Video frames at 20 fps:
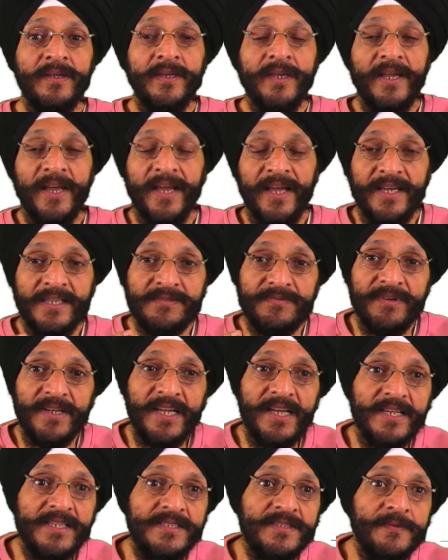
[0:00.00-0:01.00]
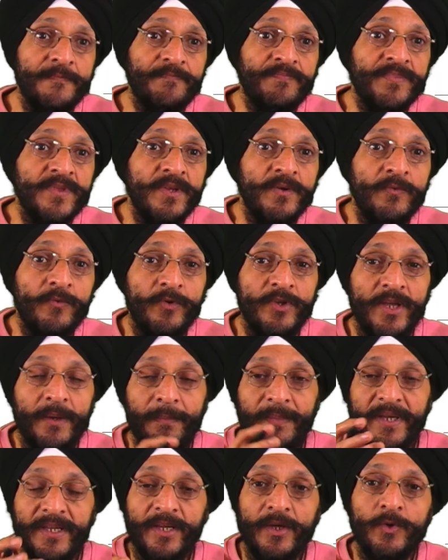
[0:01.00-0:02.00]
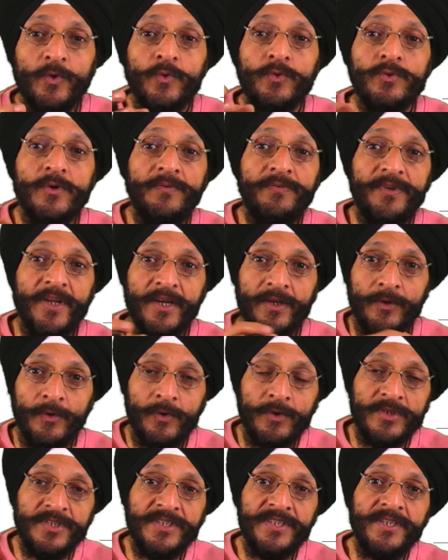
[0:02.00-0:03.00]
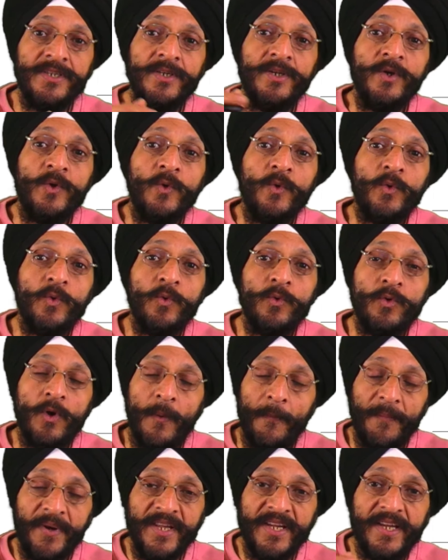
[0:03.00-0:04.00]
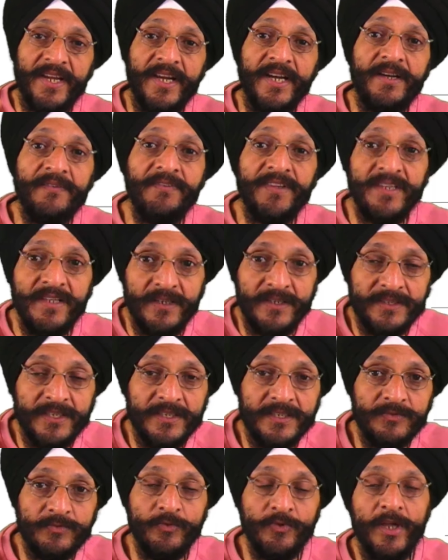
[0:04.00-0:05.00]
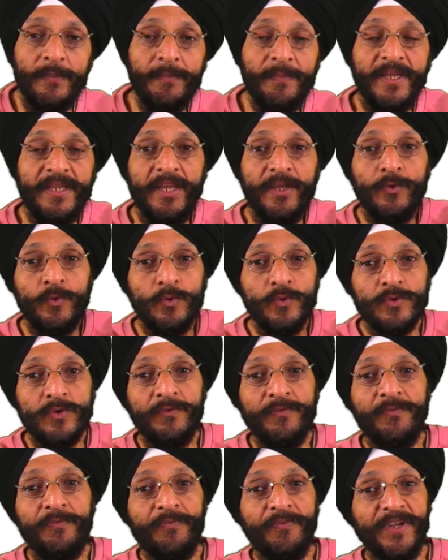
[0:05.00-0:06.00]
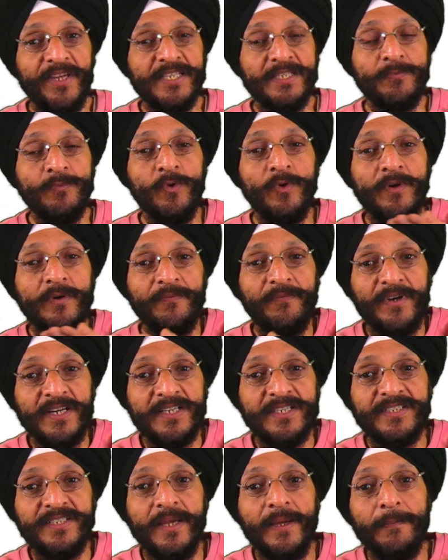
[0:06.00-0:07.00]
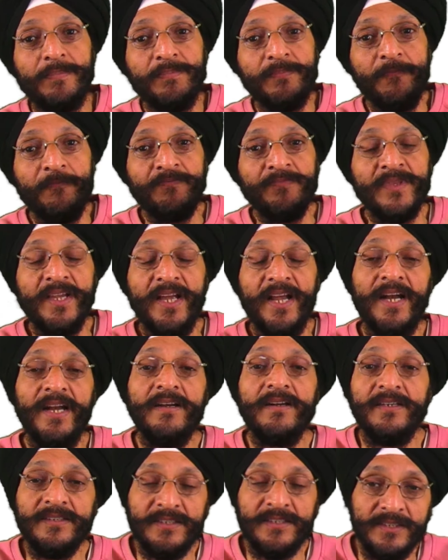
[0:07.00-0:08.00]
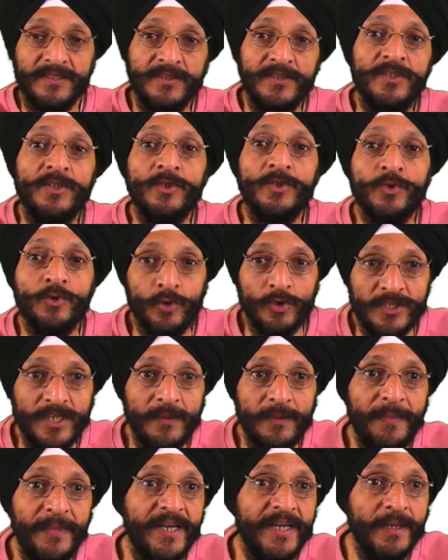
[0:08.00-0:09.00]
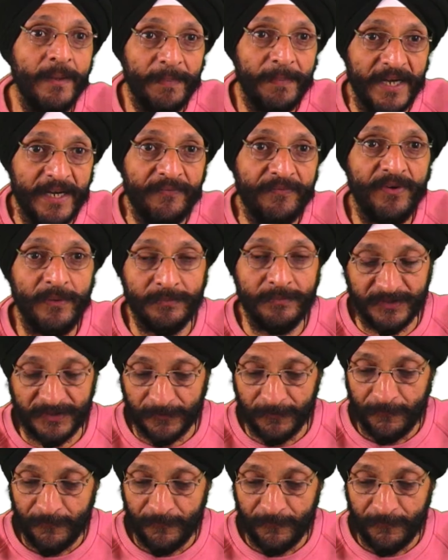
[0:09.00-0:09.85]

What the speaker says: as well as we are making use of technology to communicate with others. We are making use of Facebook, WhatsApp, and other social media platforms.